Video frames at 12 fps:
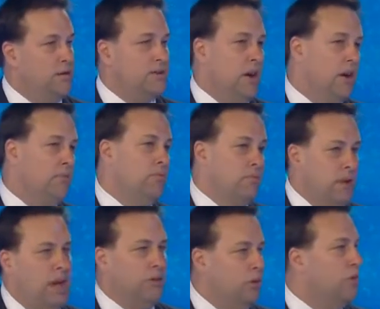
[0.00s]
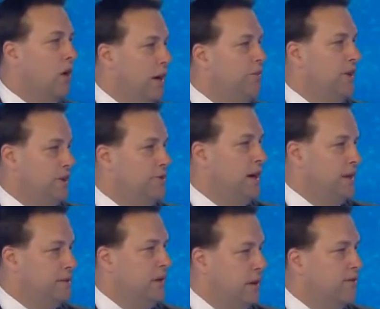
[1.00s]
So, yeah, look, I think a
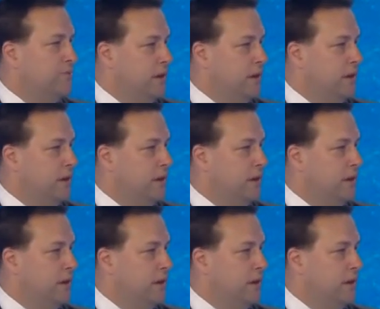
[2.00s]
day's enough.